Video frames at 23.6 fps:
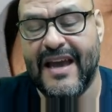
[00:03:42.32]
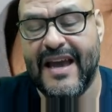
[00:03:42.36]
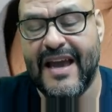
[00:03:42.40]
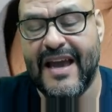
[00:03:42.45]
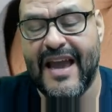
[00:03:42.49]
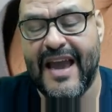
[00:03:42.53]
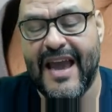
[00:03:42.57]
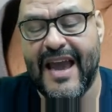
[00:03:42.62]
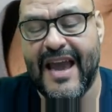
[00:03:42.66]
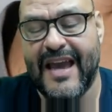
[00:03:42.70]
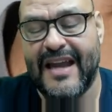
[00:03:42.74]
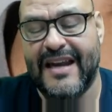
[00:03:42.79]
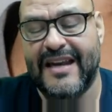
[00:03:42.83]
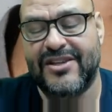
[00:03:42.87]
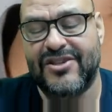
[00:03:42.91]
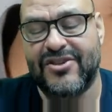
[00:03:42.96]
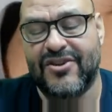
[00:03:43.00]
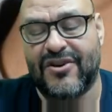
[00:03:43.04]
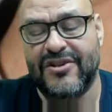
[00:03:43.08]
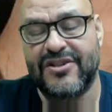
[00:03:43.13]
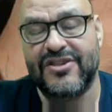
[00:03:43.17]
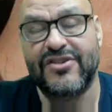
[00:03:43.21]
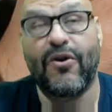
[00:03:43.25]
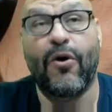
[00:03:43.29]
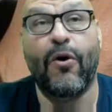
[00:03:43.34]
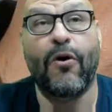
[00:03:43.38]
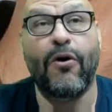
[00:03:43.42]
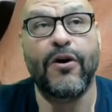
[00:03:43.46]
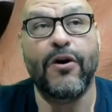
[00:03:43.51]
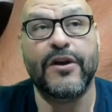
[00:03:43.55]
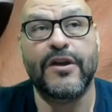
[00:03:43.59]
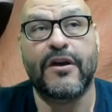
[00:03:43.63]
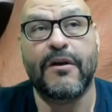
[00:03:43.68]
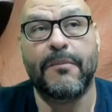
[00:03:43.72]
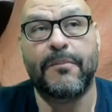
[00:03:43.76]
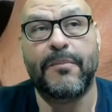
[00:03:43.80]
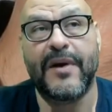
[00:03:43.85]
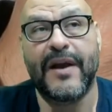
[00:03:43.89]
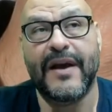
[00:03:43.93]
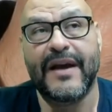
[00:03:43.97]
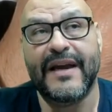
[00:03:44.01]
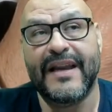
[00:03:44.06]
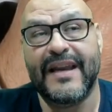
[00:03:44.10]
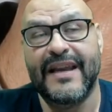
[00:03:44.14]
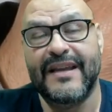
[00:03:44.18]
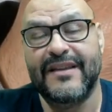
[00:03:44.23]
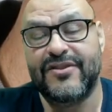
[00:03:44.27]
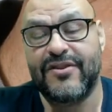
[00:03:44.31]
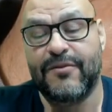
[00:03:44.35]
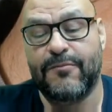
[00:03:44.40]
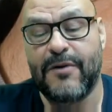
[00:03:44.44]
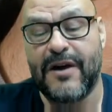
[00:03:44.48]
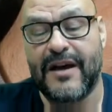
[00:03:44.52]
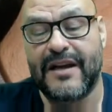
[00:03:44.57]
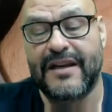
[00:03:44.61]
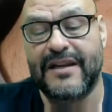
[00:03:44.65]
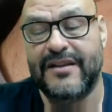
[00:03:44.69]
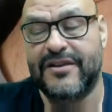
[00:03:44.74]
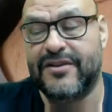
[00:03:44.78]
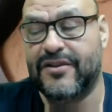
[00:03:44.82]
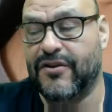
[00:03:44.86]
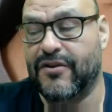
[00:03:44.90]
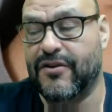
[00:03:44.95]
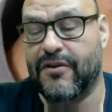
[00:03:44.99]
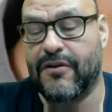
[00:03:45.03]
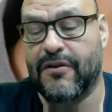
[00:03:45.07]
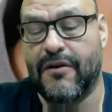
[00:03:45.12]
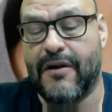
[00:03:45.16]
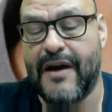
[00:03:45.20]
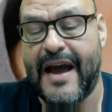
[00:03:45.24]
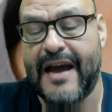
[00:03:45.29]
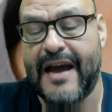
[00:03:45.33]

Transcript: and it charges, or you could plug it in directly to your